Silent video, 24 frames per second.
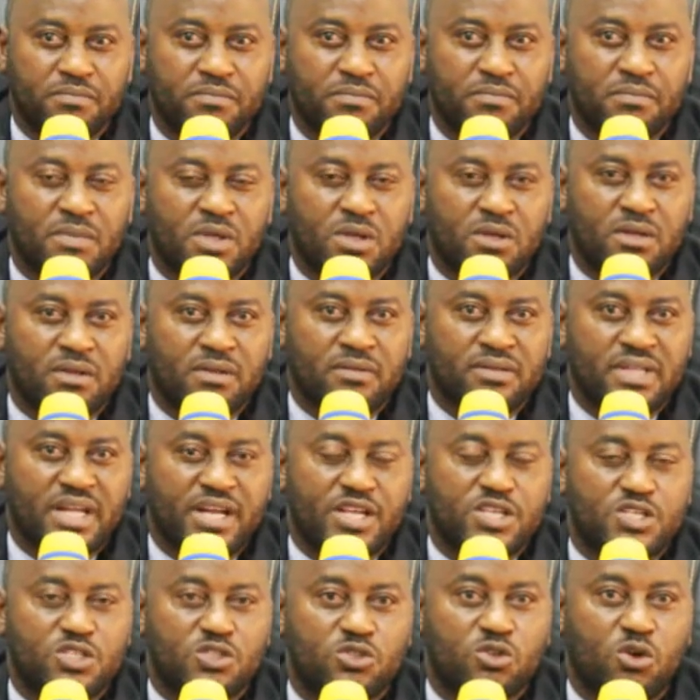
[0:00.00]

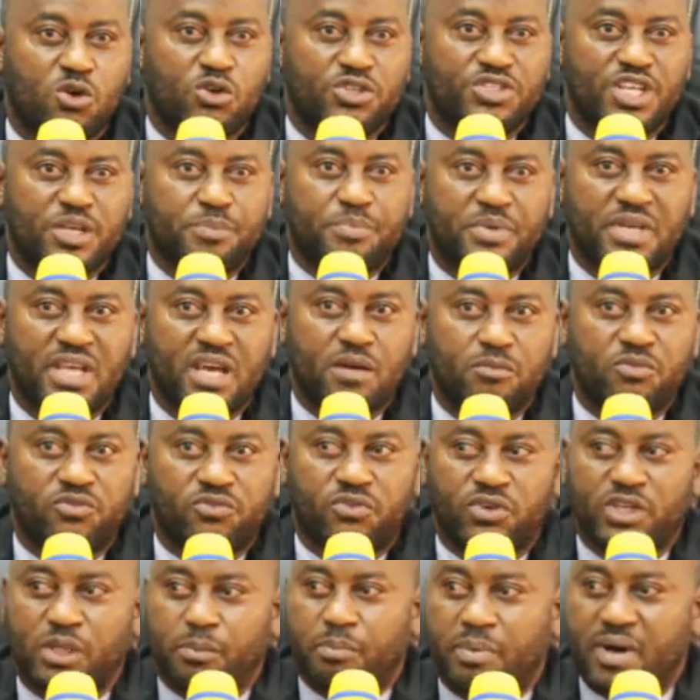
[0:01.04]
And all the PM
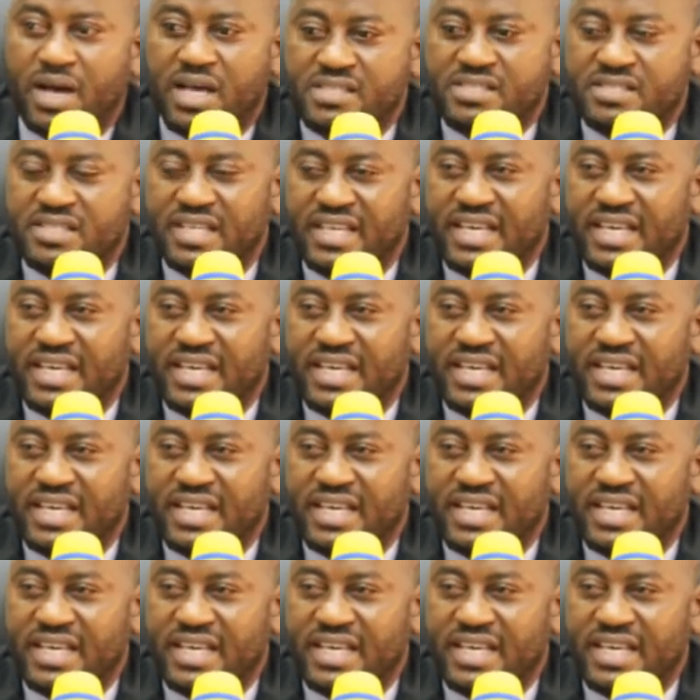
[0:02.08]
for the past